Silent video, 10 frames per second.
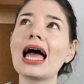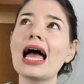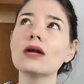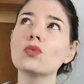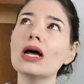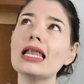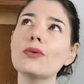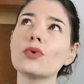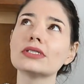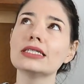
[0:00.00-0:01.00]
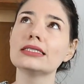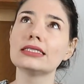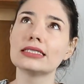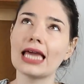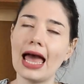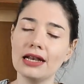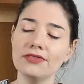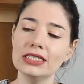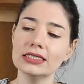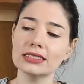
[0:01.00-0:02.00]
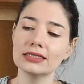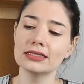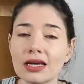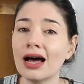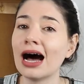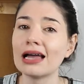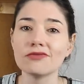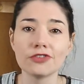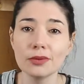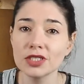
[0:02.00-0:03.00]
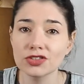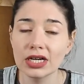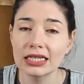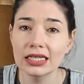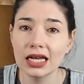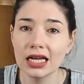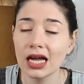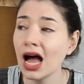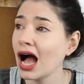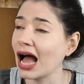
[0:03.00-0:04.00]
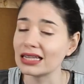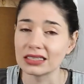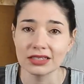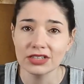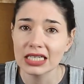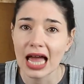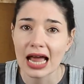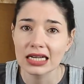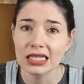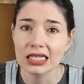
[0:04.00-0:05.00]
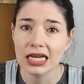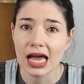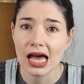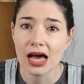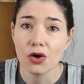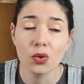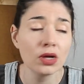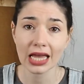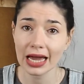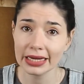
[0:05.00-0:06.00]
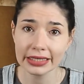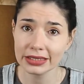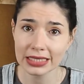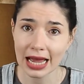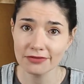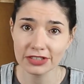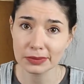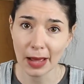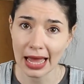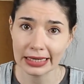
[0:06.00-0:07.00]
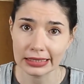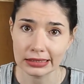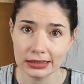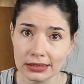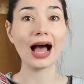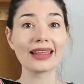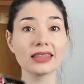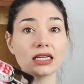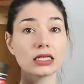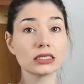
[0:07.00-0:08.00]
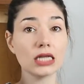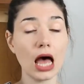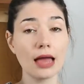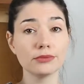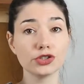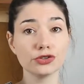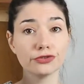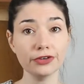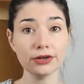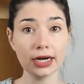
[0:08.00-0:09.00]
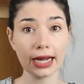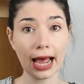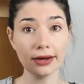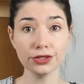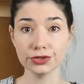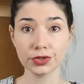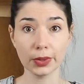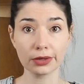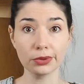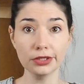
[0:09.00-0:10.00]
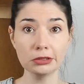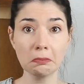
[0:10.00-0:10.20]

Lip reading: and while I wasn't scared of it, I'm from Australia, I live in Canada now, I ain't got time for spiders. I think it is time to figure out how to use Quickwood.